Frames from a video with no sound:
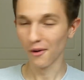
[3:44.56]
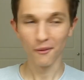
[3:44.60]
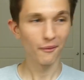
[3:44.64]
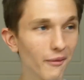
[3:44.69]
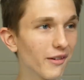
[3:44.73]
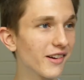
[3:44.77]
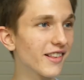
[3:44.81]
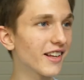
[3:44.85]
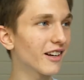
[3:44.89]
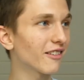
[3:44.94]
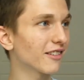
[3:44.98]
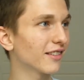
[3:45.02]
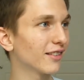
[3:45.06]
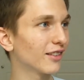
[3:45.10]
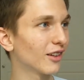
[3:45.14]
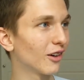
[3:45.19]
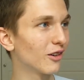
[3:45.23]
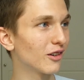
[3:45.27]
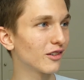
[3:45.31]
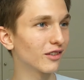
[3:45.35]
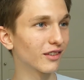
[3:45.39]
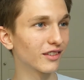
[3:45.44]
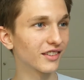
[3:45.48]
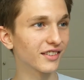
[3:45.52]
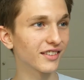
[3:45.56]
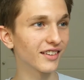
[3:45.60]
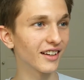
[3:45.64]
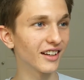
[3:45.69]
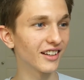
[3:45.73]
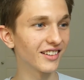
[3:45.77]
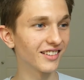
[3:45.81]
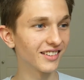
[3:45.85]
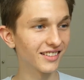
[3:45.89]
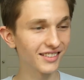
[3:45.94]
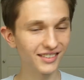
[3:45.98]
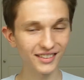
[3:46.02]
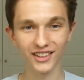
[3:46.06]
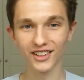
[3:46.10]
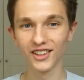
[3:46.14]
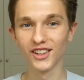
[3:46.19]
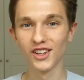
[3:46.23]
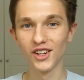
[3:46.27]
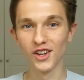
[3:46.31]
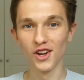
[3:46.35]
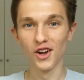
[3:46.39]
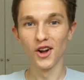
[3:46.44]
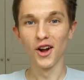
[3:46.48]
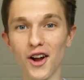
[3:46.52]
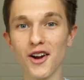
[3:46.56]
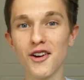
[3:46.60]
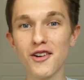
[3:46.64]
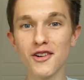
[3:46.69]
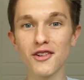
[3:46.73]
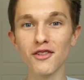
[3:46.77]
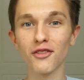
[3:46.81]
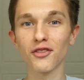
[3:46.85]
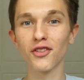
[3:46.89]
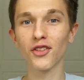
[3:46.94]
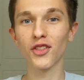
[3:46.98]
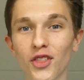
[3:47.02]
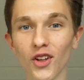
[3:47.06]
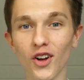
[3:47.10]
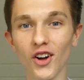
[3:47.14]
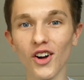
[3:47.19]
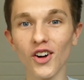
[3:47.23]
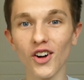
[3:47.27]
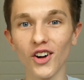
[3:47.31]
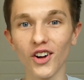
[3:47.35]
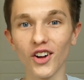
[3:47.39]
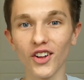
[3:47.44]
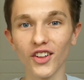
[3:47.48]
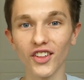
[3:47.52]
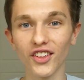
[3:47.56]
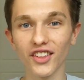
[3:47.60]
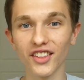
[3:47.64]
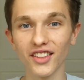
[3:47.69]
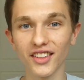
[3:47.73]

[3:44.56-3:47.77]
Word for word: Without social skills? Who'd have thought?